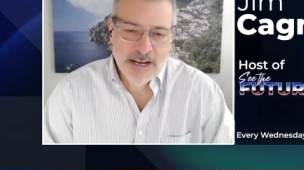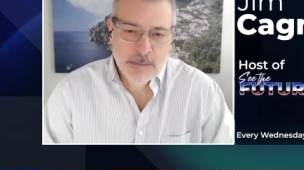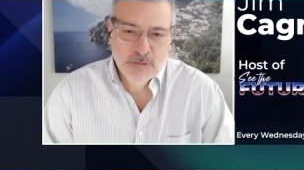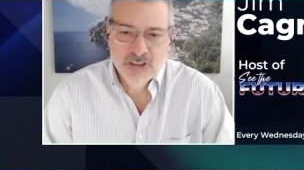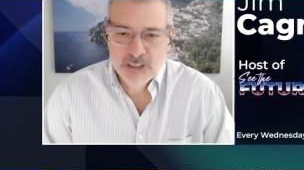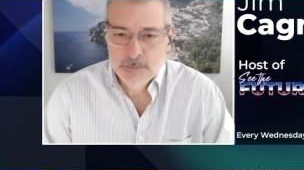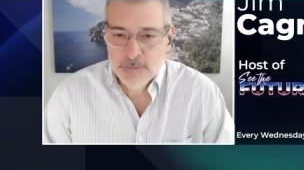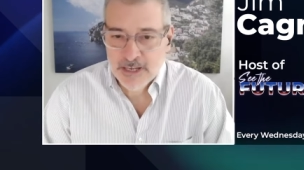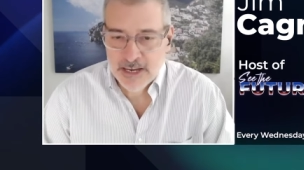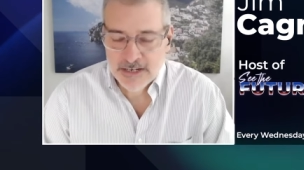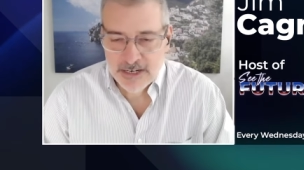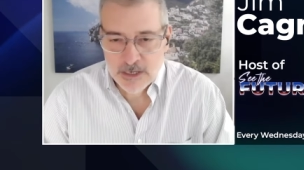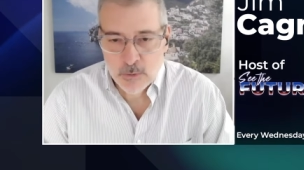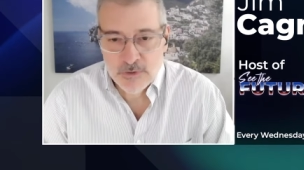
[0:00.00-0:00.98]
name is Jim
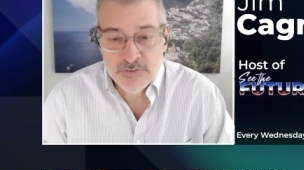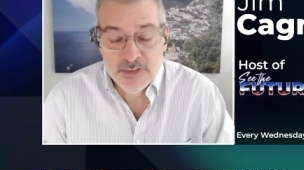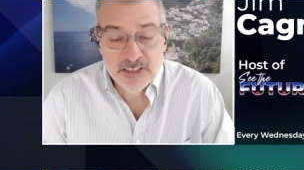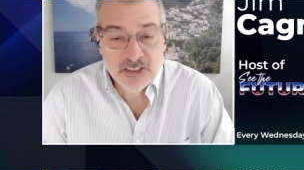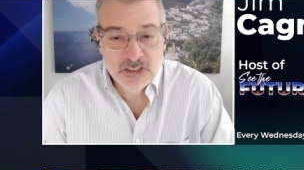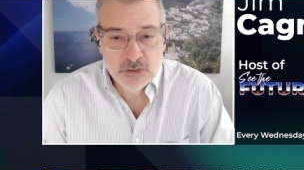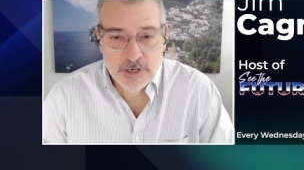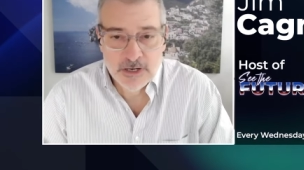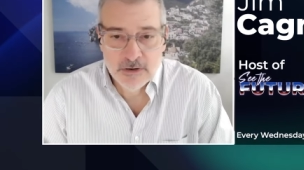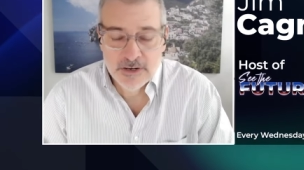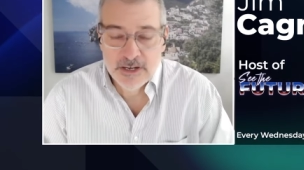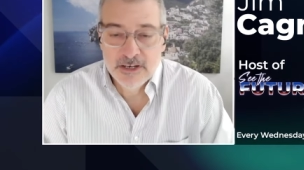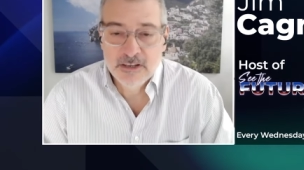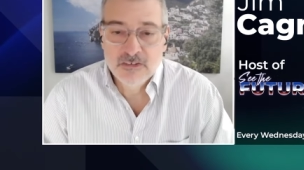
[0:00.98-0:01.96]
Cagnino with Ninja Trader.
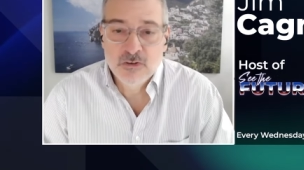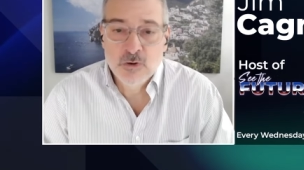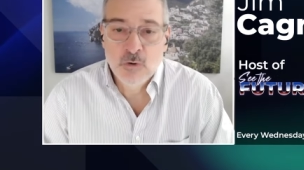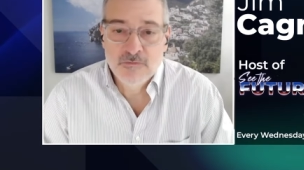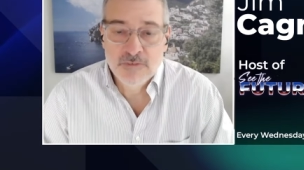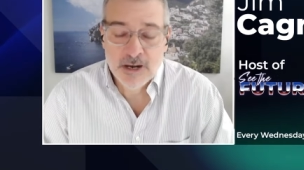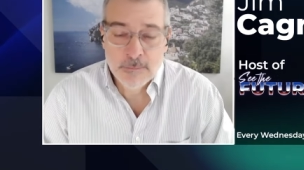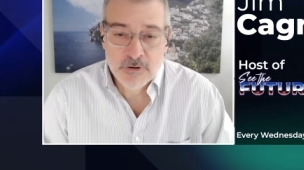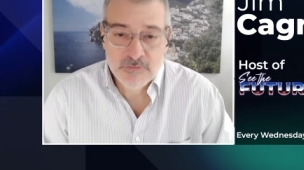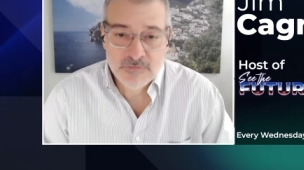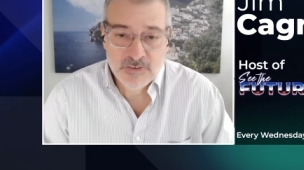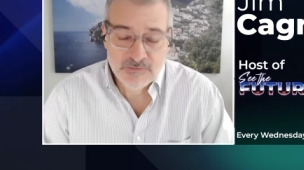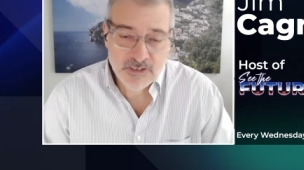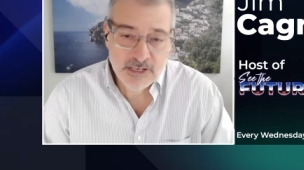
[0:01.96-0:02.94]
It is November
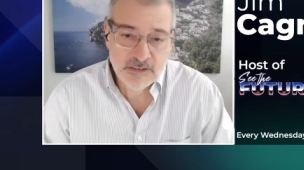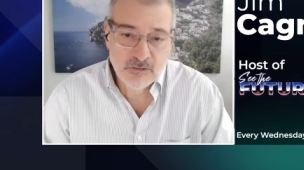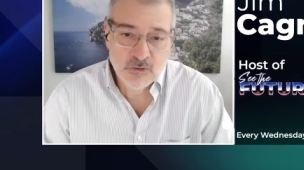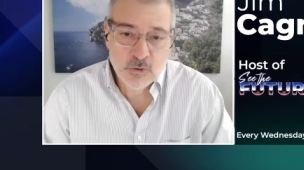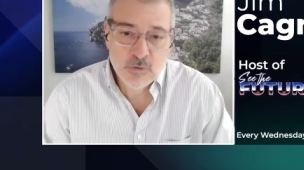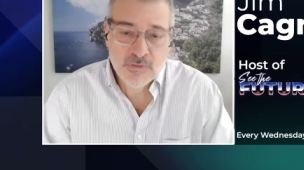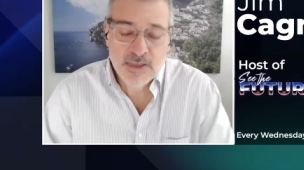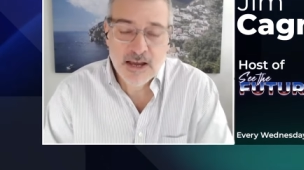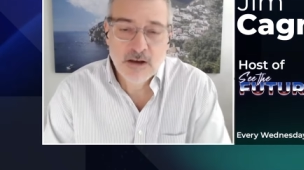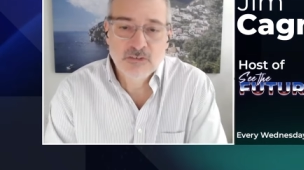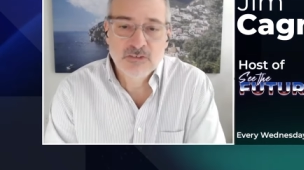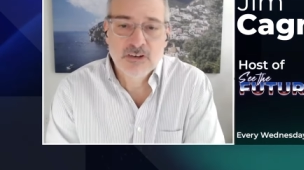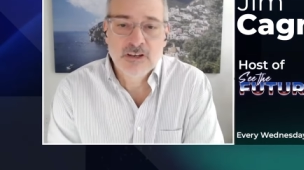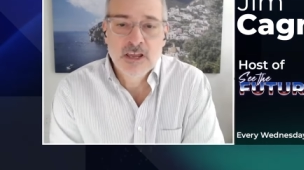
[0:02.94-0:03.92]
15th,
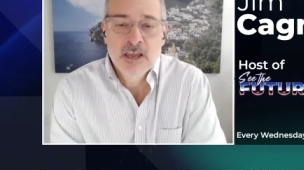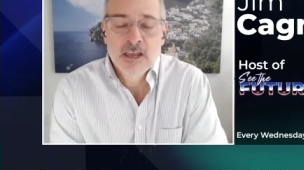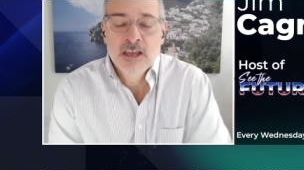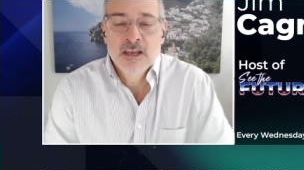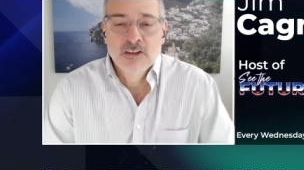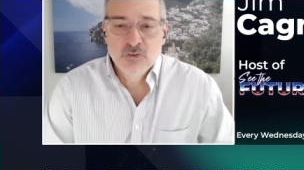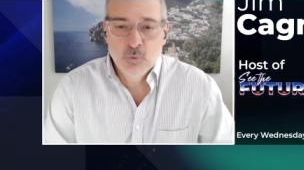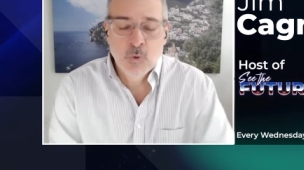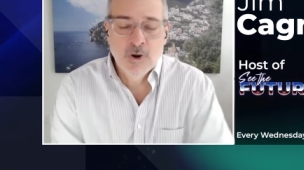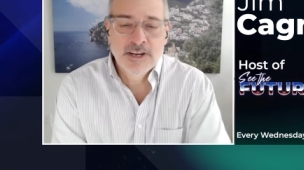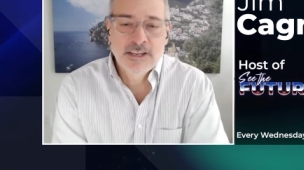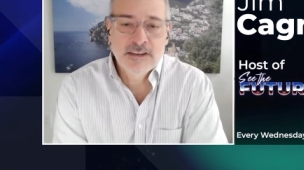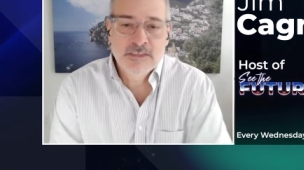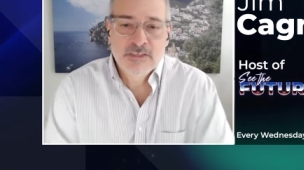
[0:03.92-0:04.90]

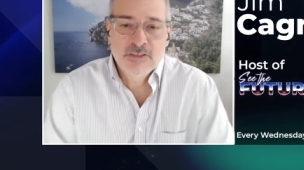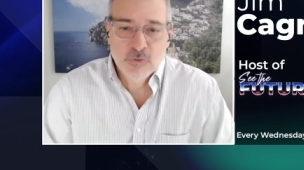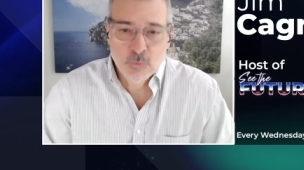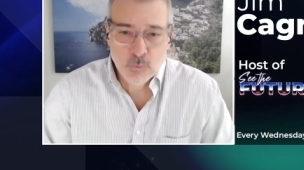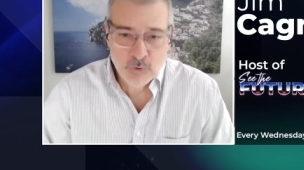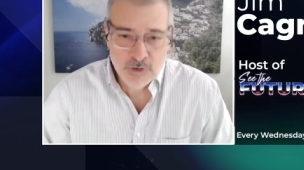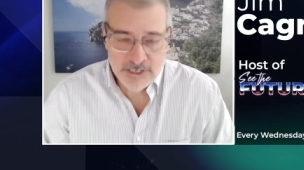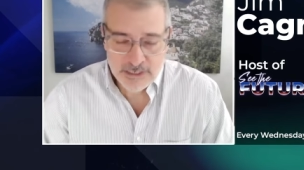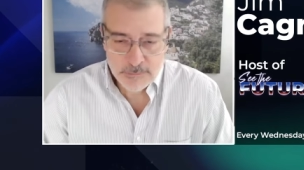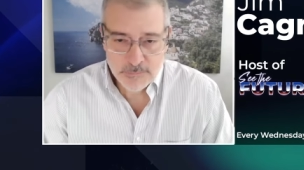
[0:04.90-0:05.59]
2023.